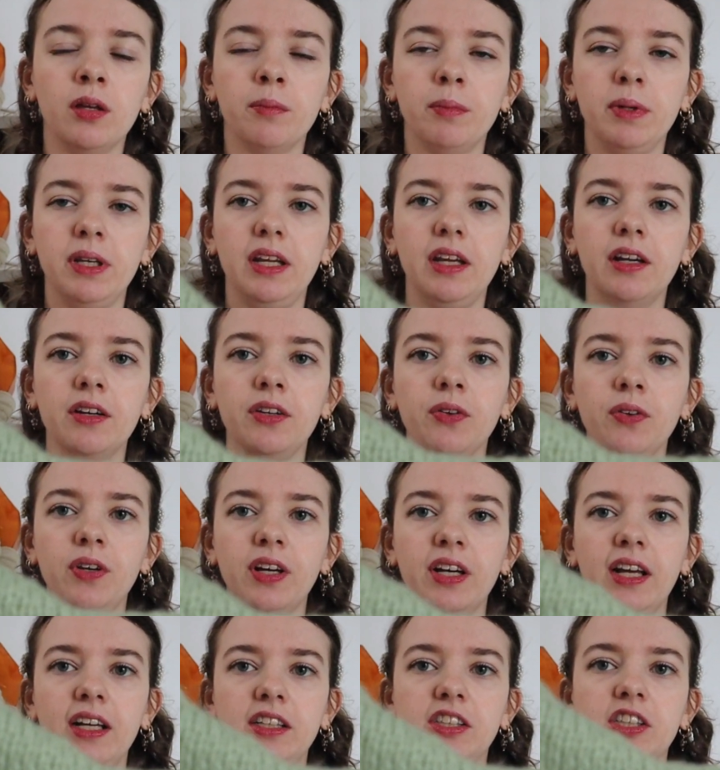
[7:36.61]
But here you
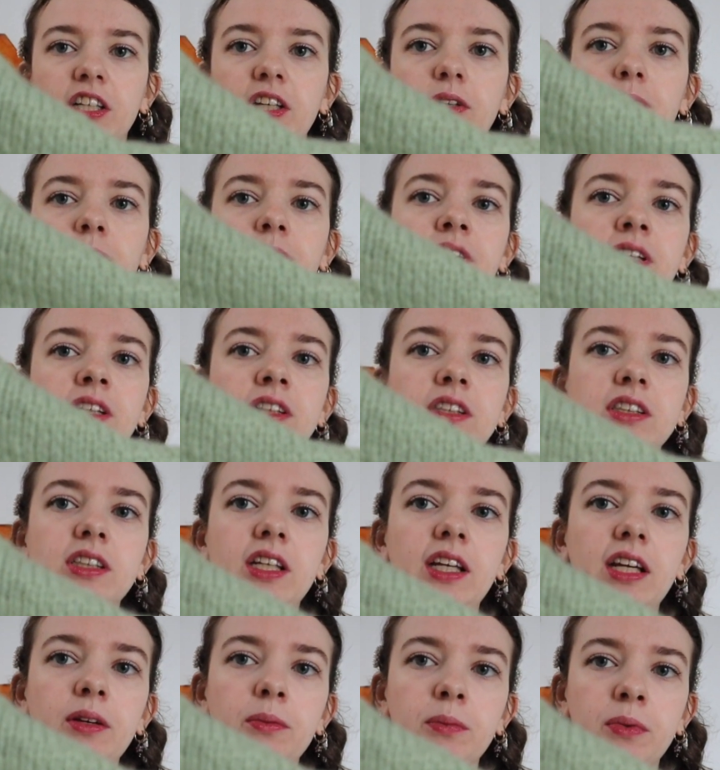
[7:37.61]
can actually already
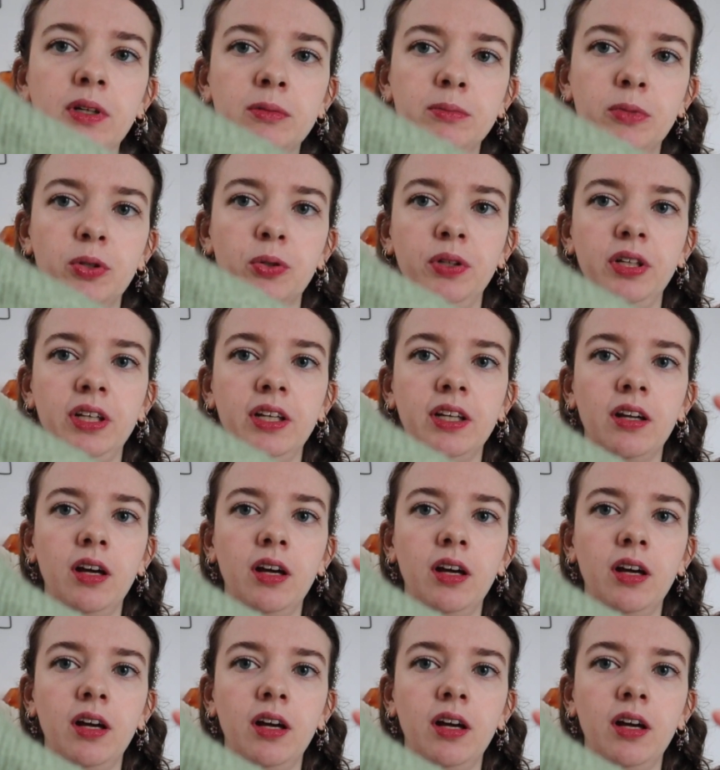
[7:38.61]
see when I'm holding it